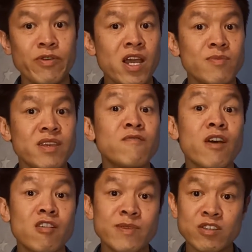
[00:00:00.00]
perhaps
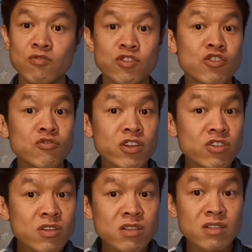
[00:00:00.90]
environmental
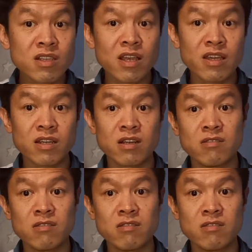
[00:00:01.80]
restrictions like